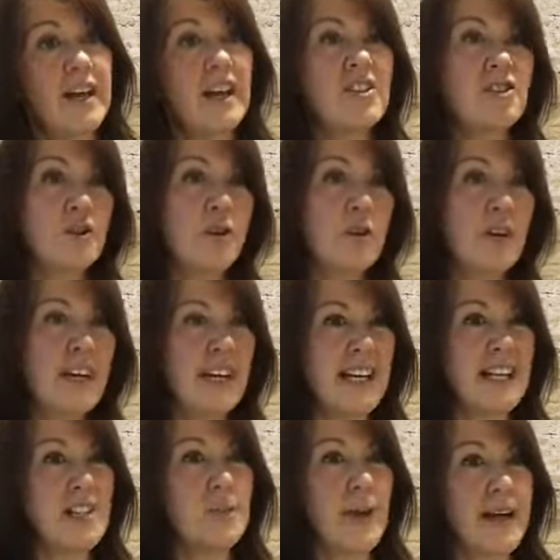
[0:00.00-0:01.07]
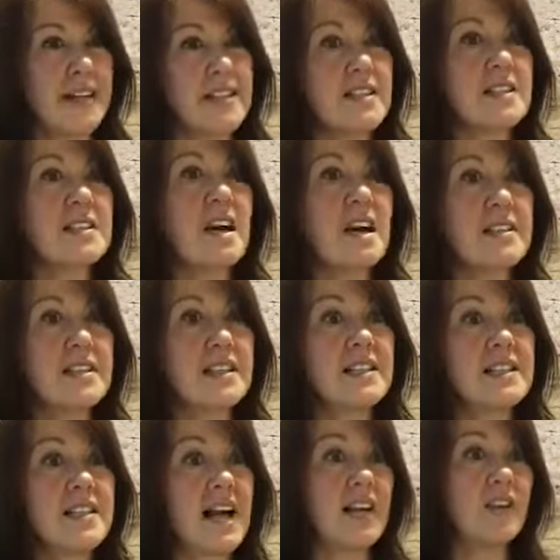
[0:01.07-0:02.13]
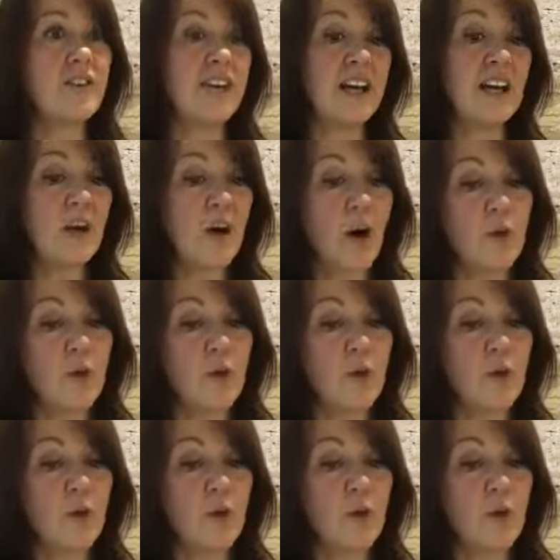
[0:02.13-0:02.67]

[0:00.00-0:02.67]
and so you can expect a starting salary